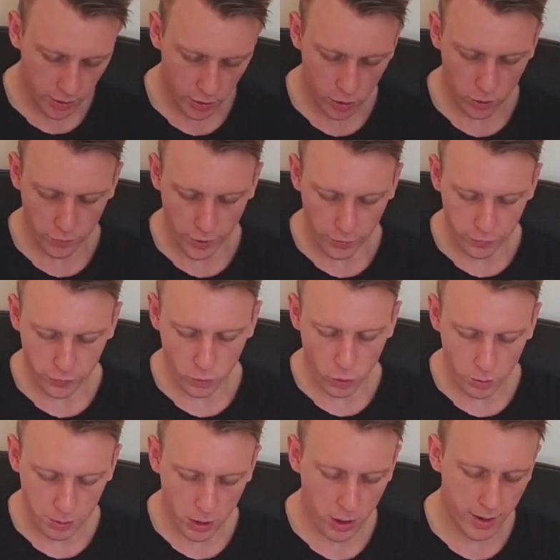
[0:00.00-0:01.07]
of 4
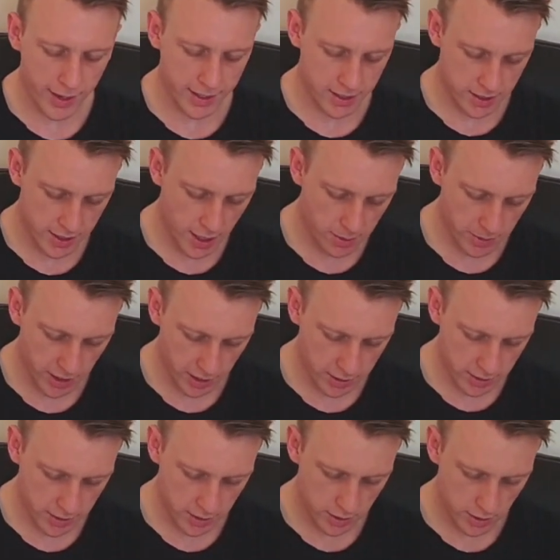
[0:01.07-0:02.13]
pi
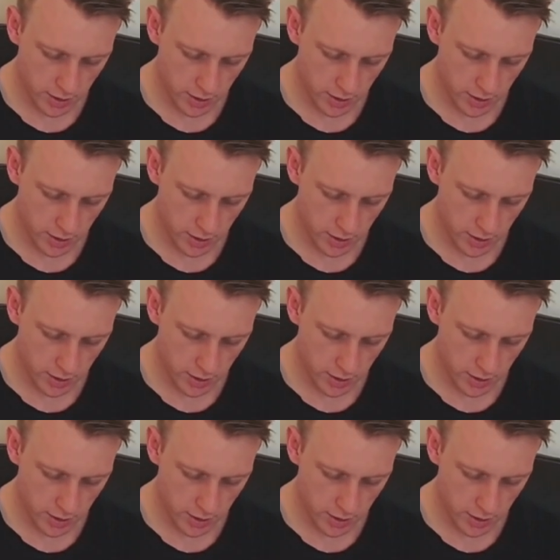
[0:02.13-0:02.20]
centimeters